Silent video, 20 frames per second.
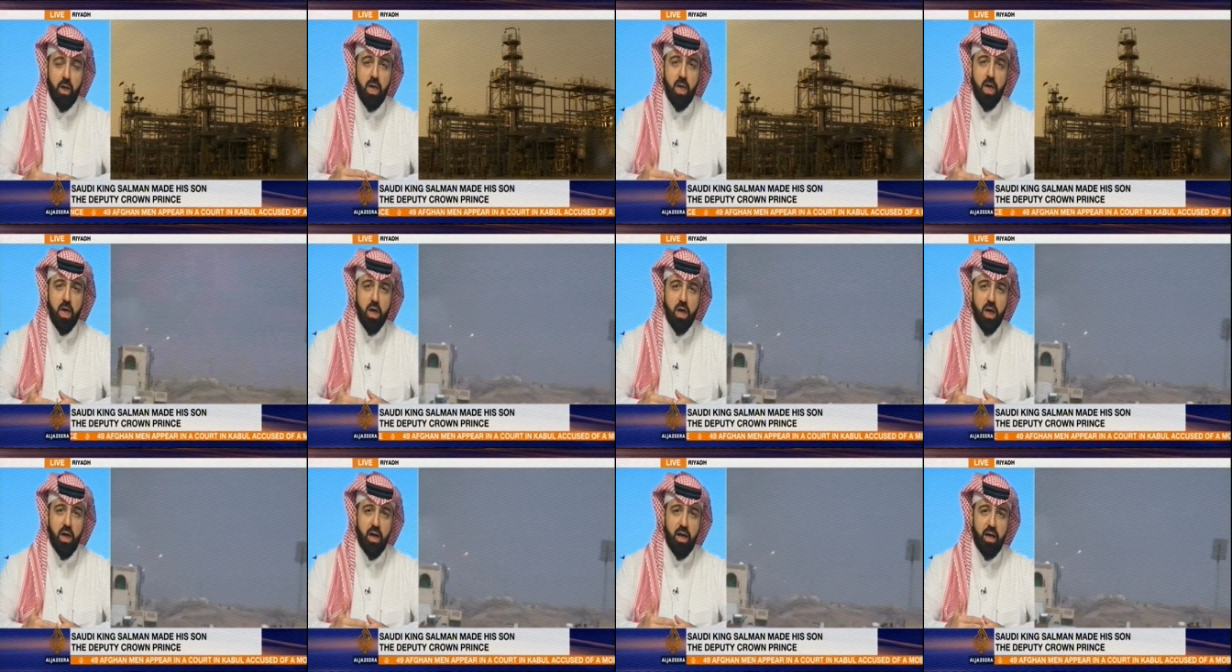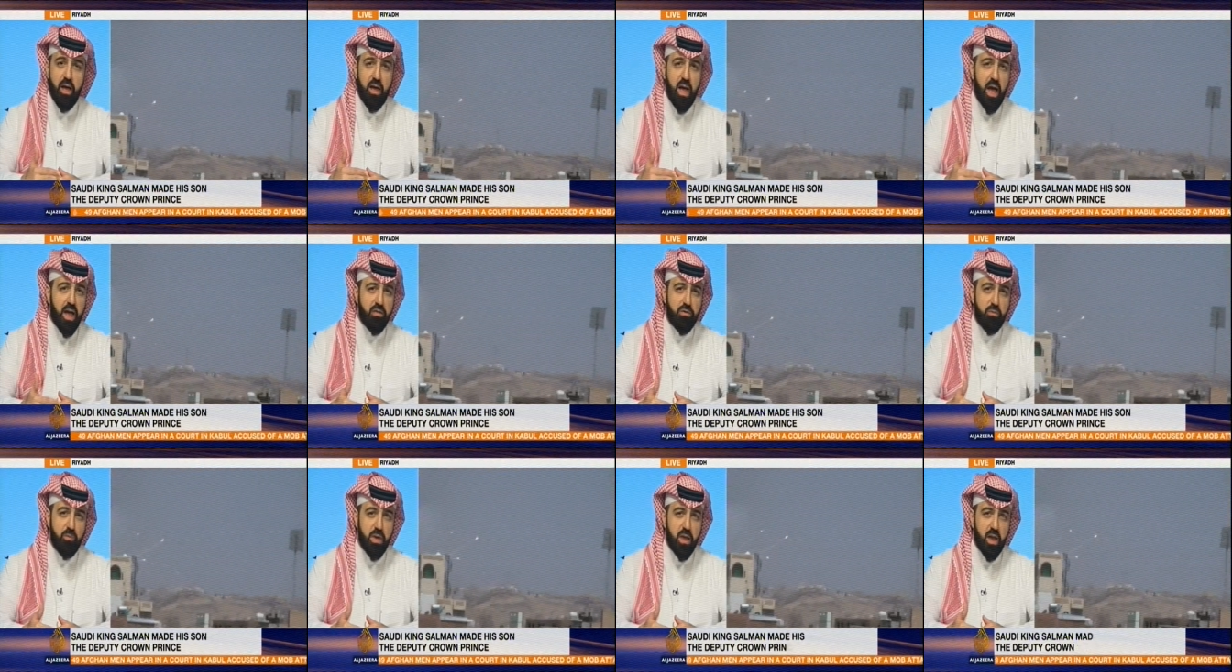Uh,
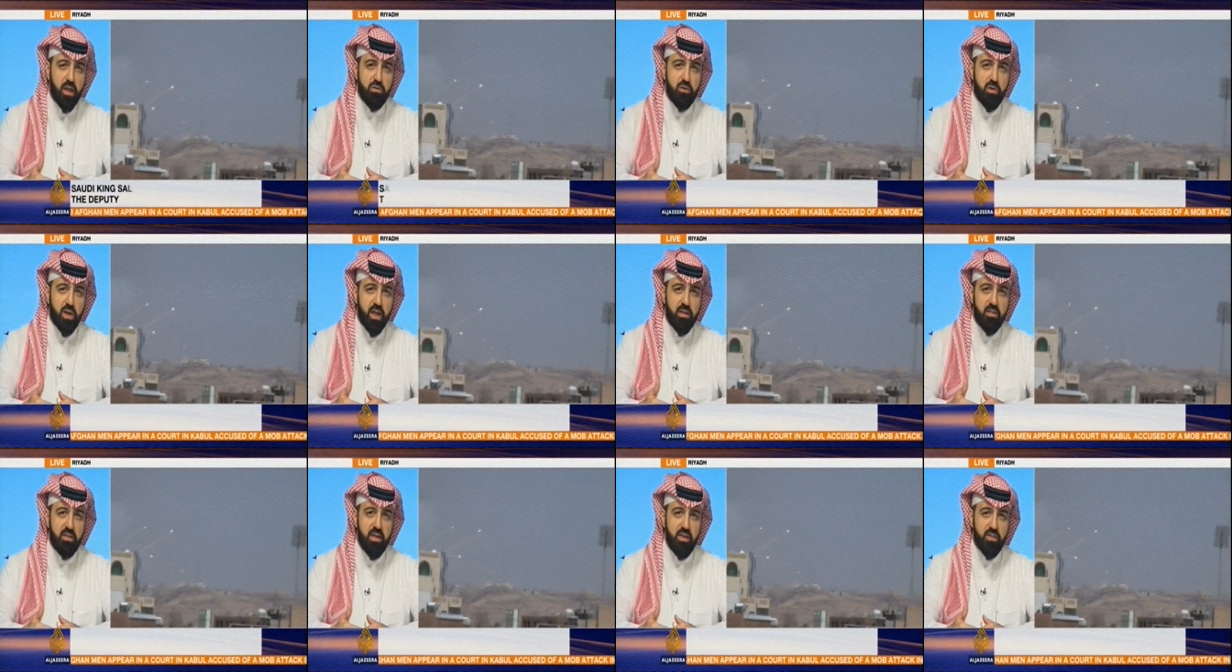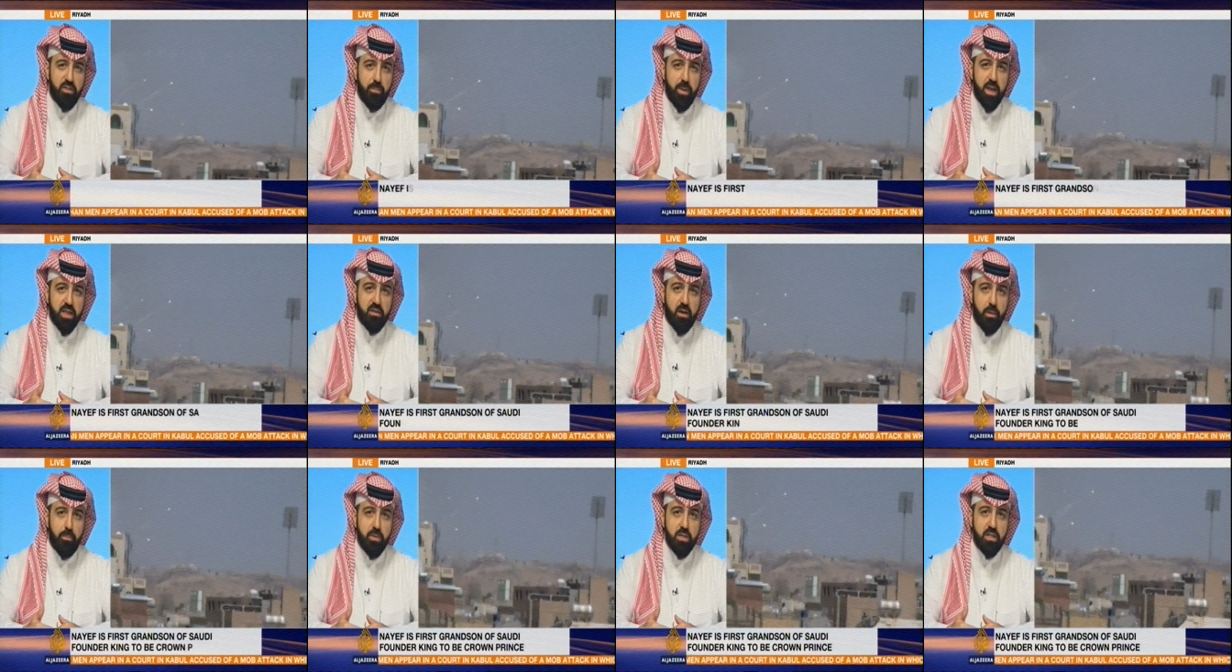as, we, as you can see, in the past
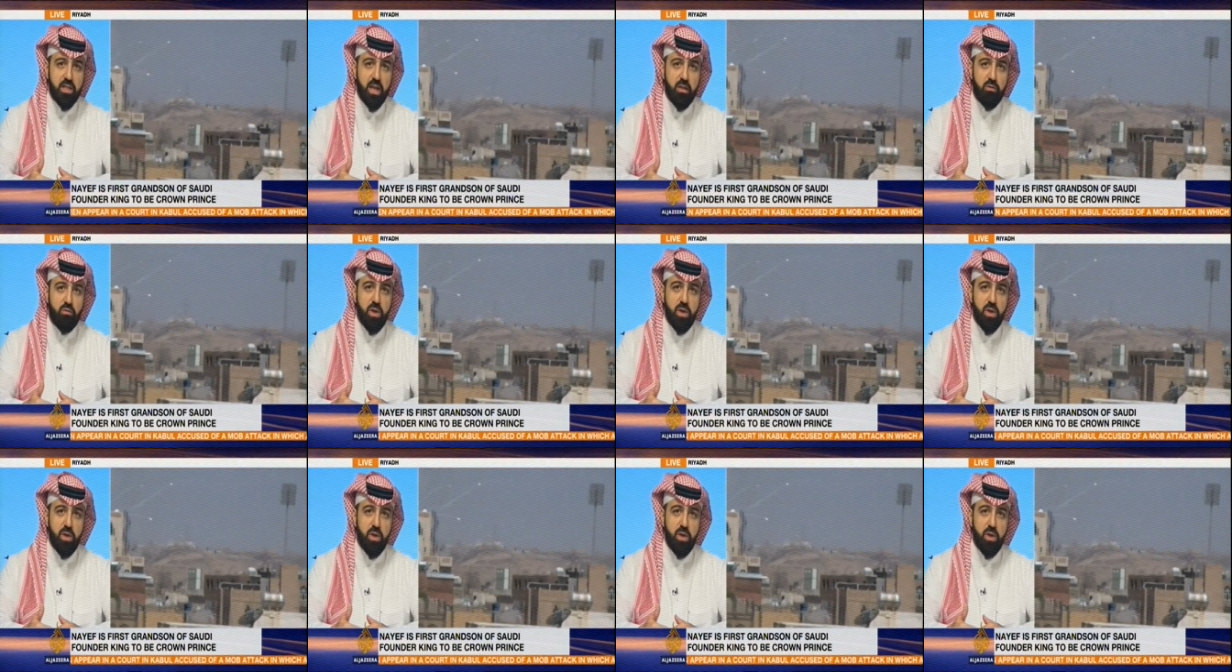couple of days,